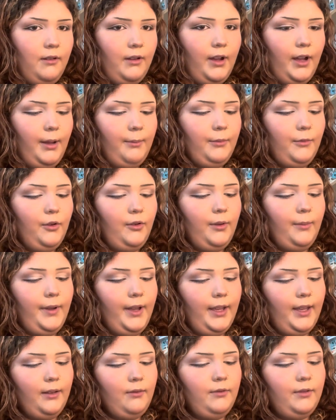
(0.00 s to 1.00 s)
I'm going
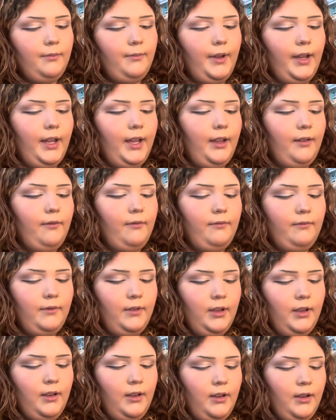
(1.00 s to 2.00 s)
back in with my
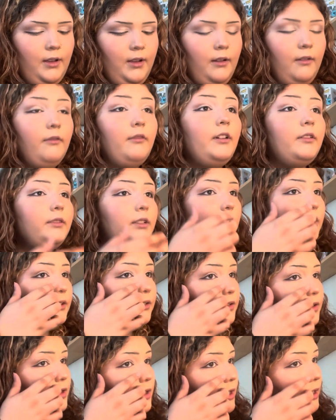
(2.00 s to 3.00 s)

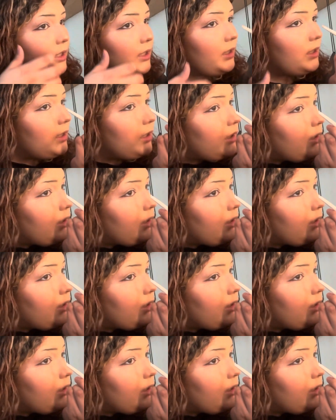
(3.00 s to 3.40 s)
Revolution